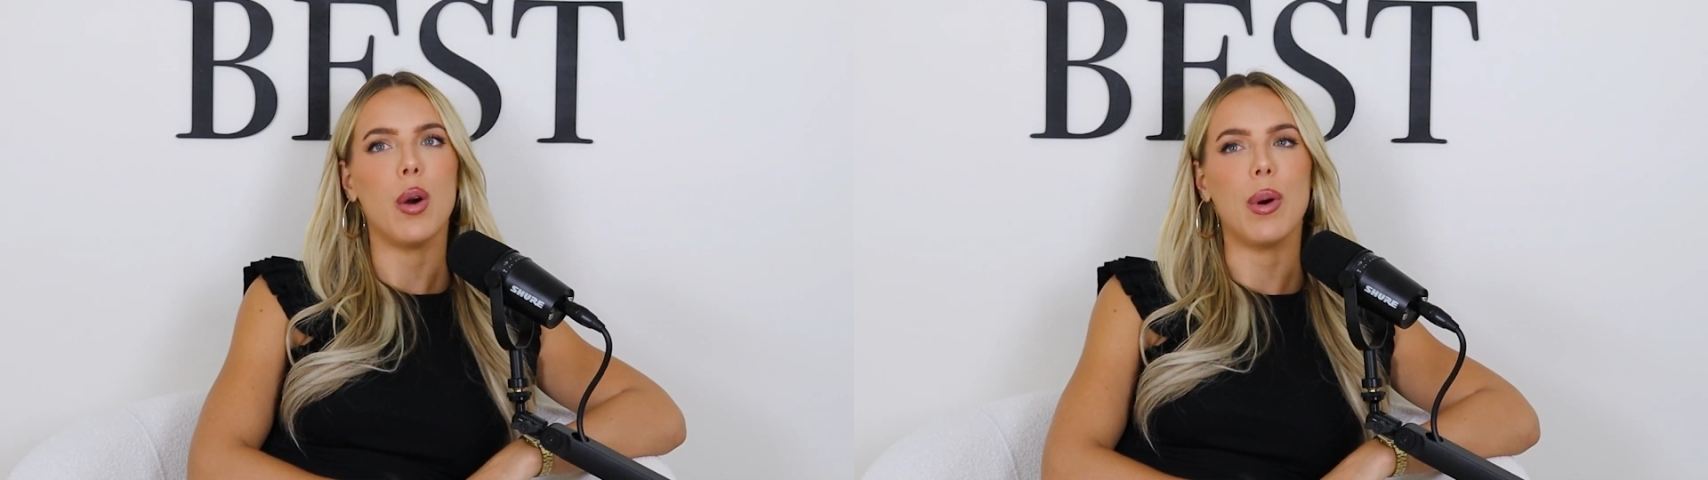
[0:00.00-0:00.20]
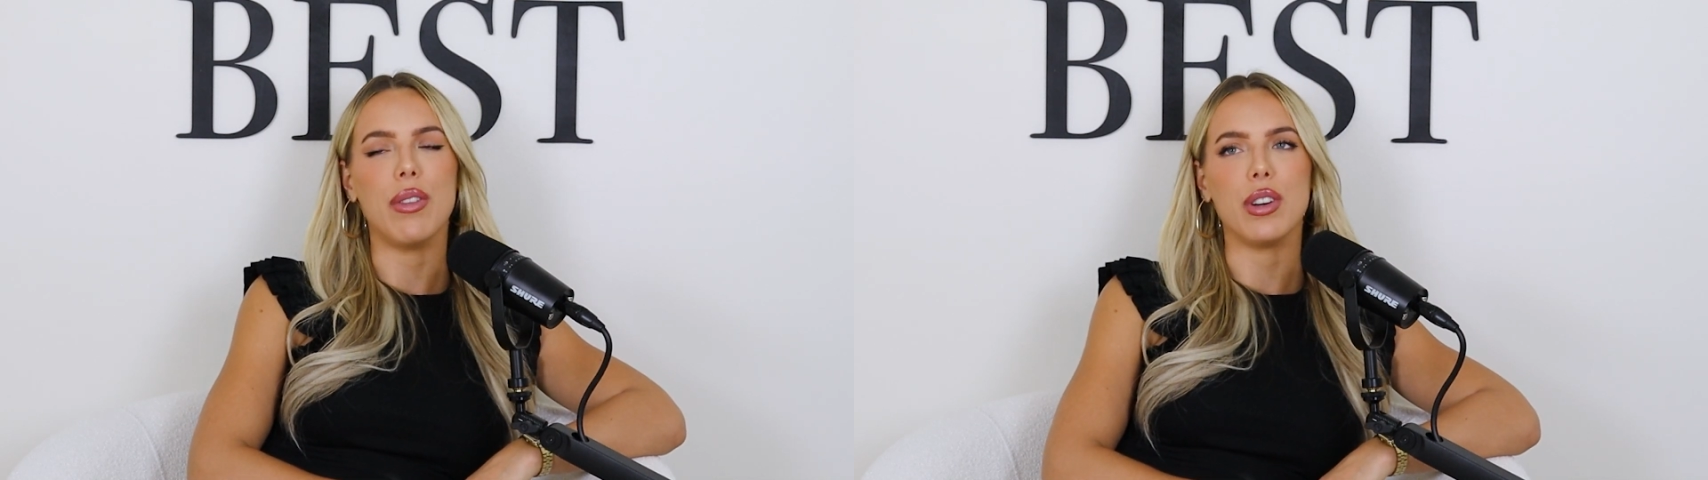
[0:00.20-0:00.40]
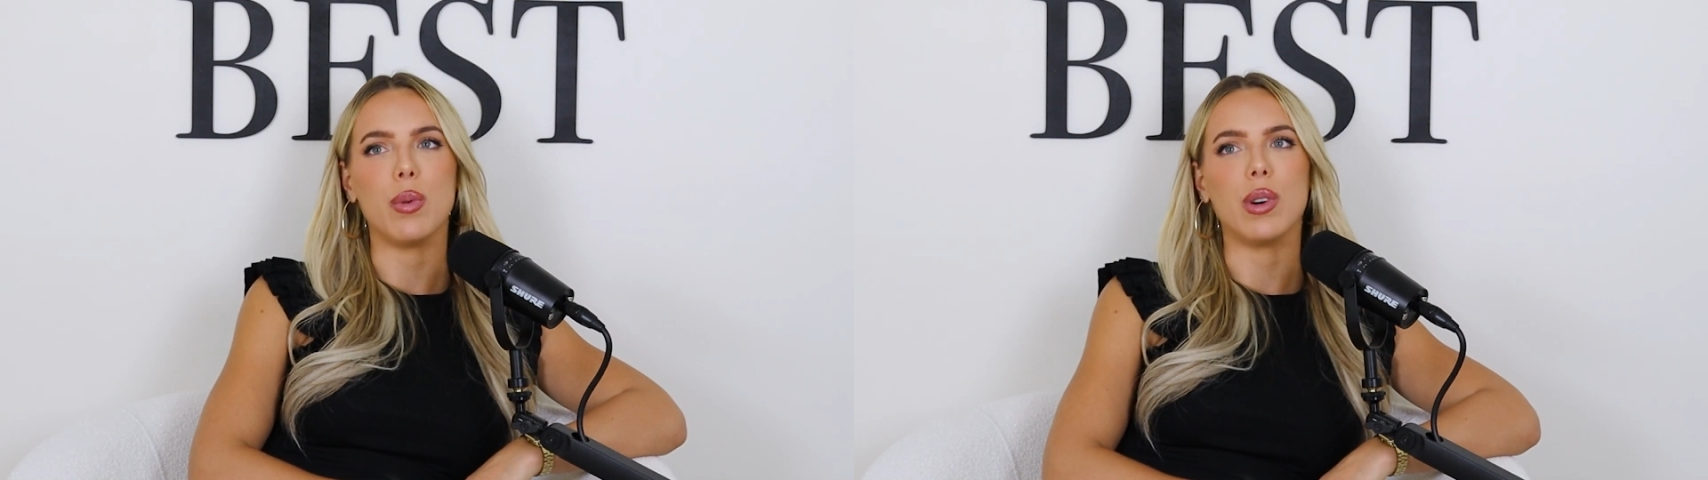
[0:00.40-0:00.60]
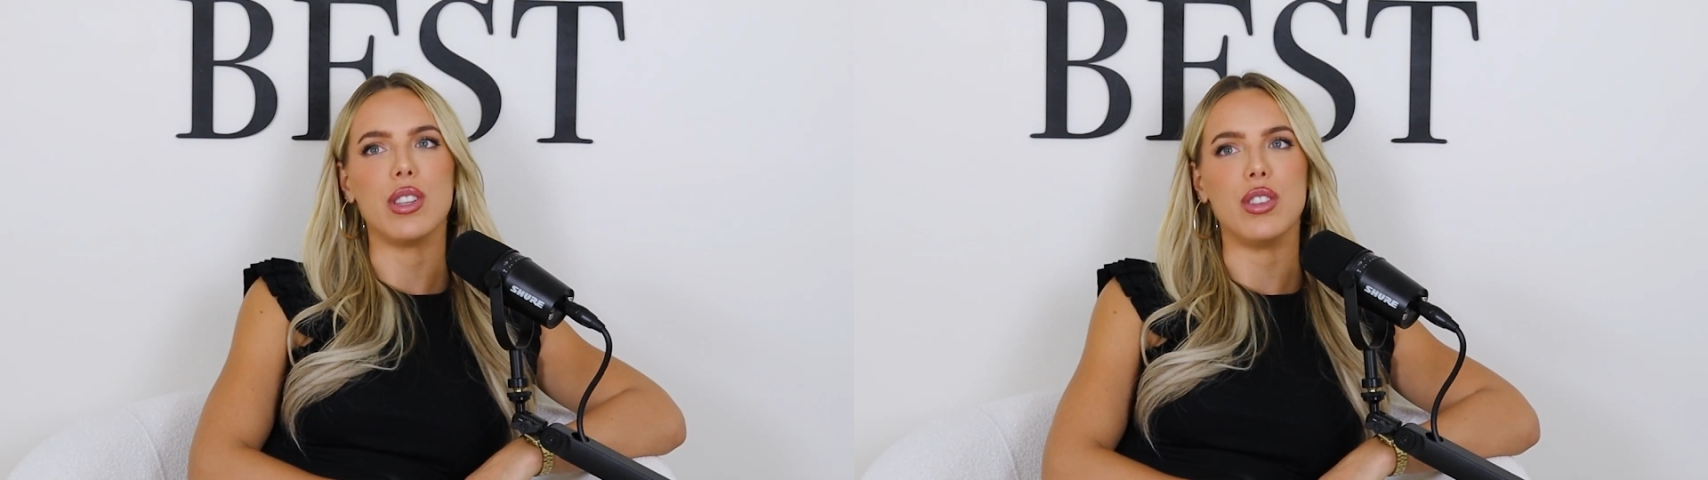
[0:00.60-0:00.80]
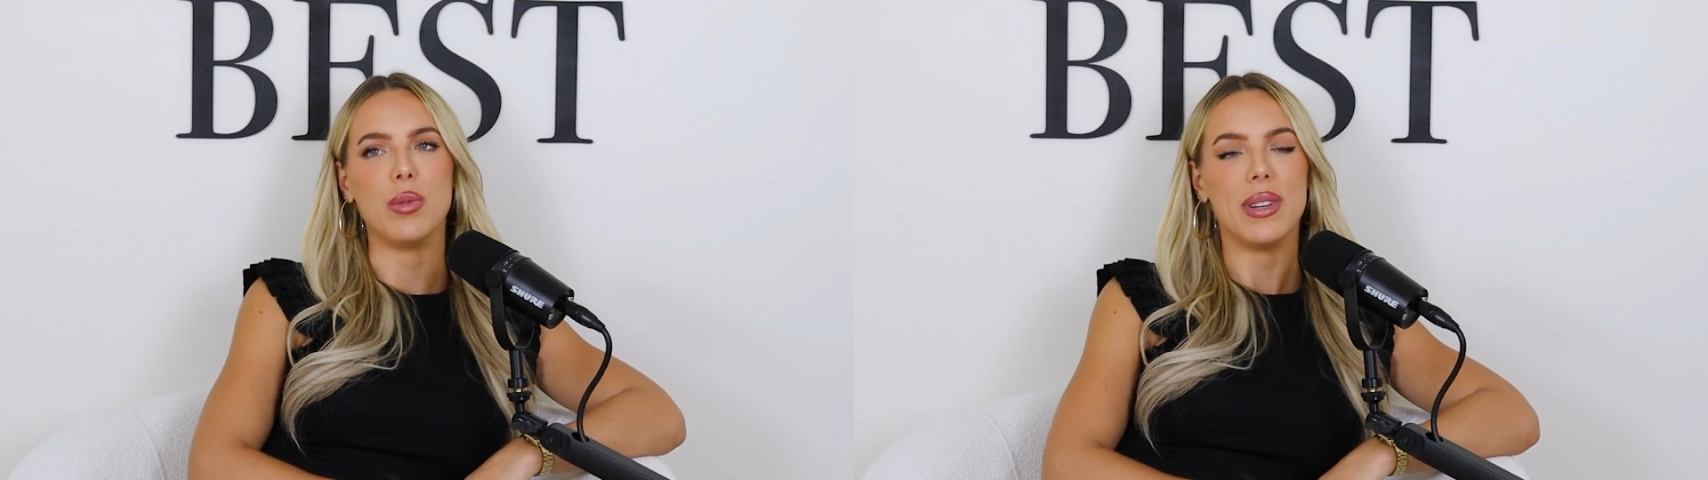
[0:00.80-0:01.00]
whether you want
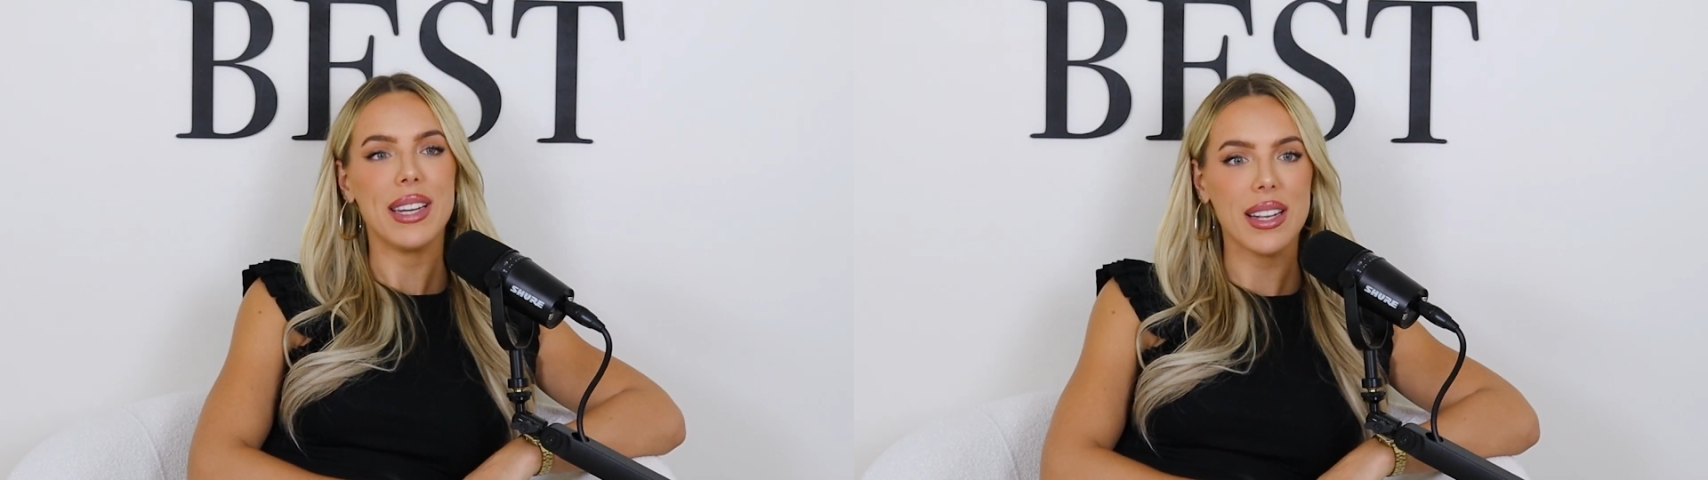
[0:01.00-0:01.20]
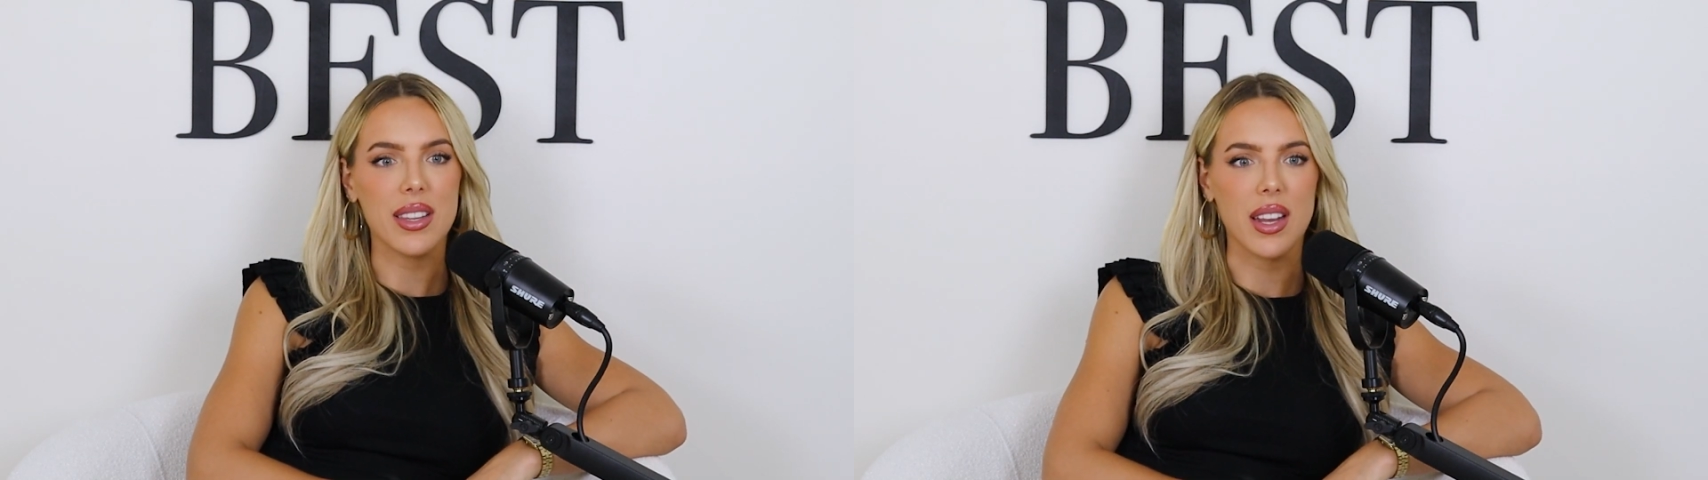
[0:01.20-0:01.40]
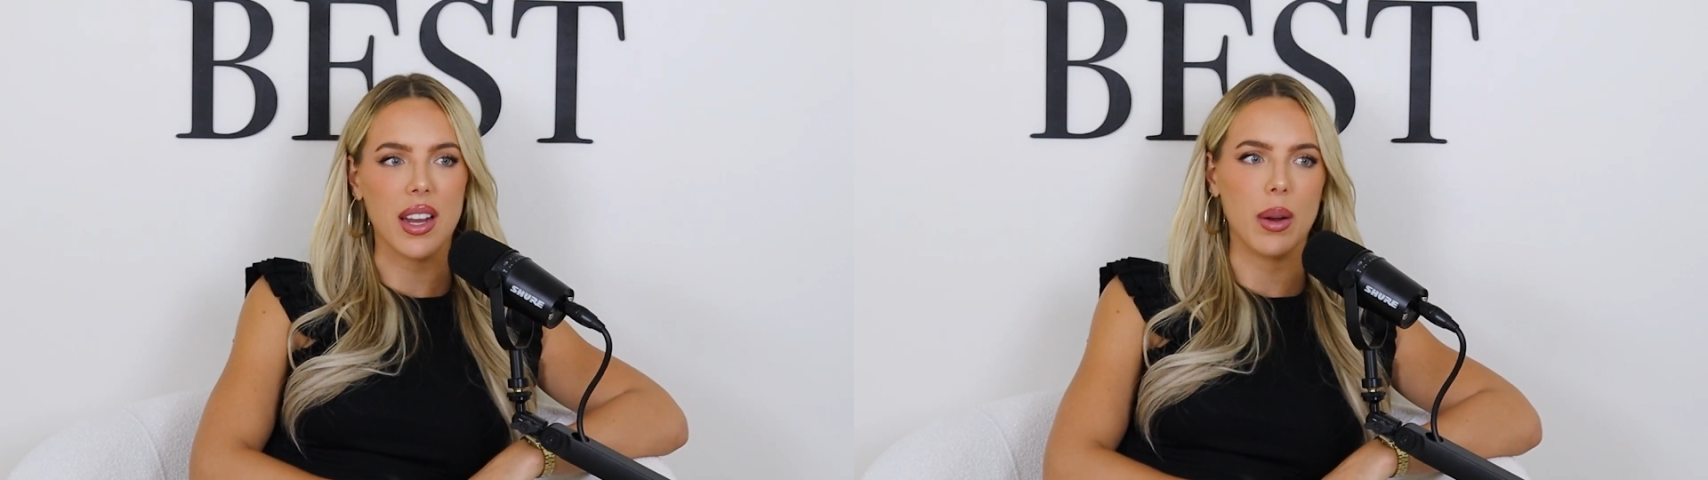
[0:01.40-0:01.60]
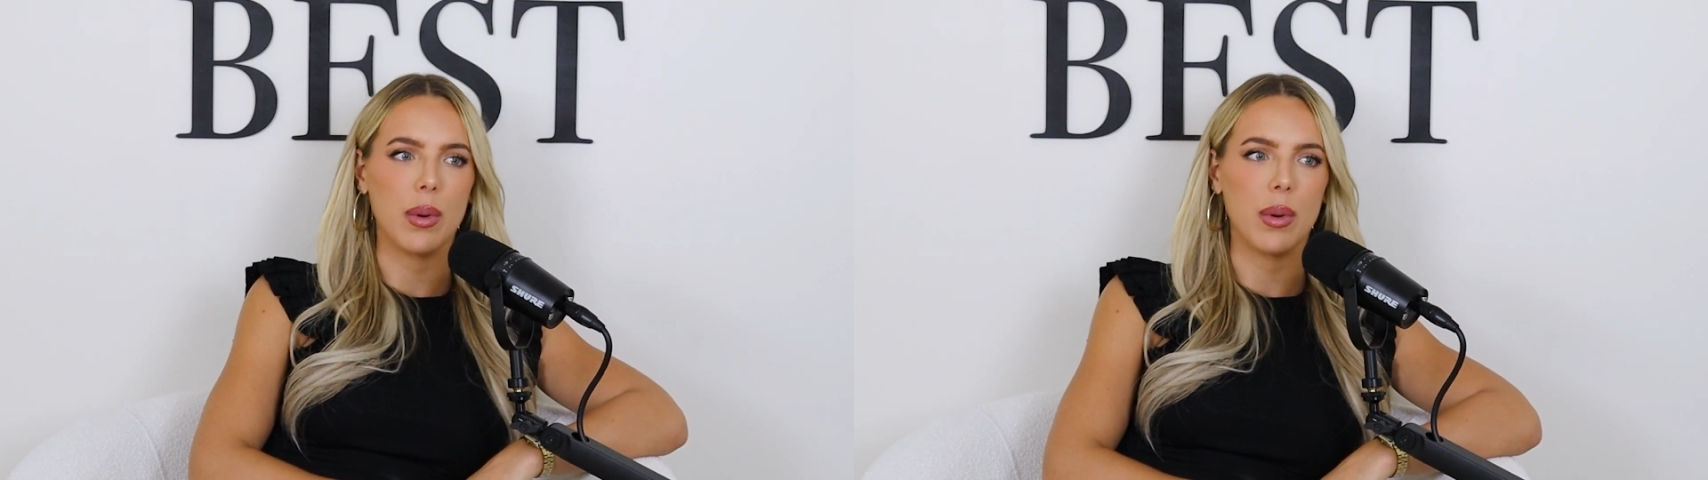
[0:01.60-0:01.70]
to do knitting,